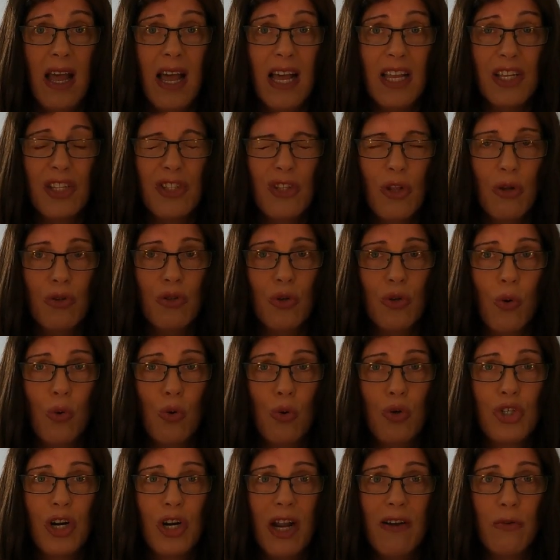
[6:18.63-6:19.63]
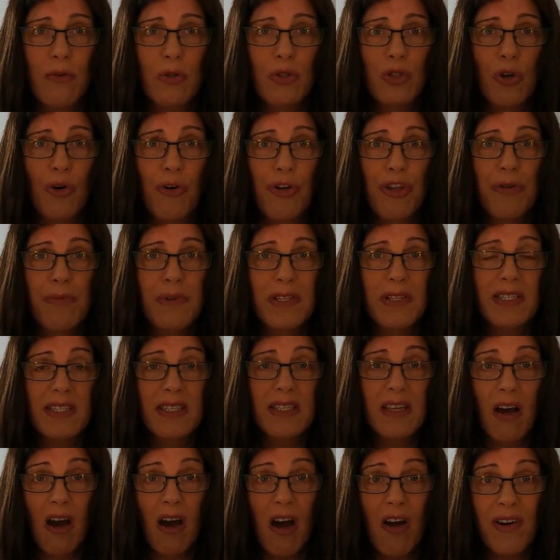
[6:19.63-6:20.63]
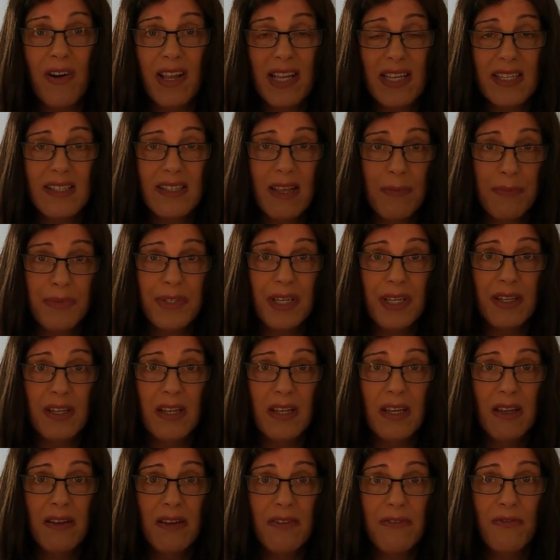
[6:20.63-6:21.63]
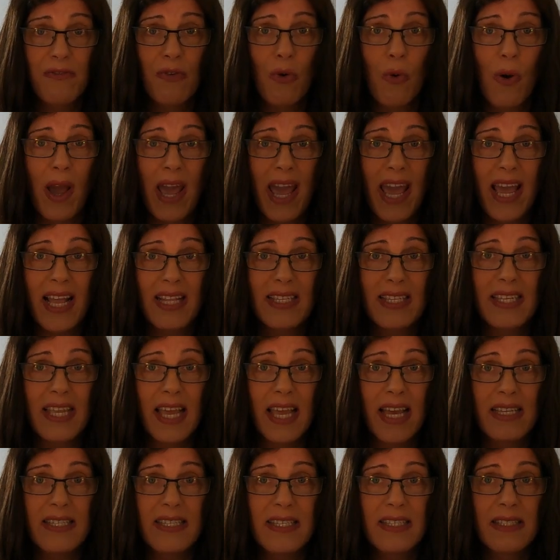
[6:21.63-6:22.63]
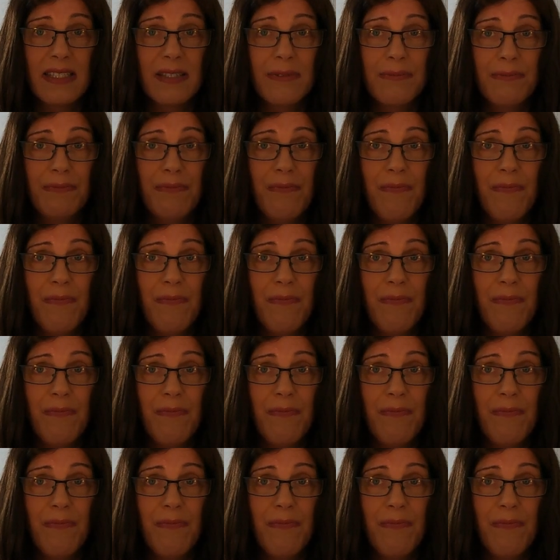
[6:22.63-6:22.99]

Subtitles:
as not all travel documents are accepted for ETIAS.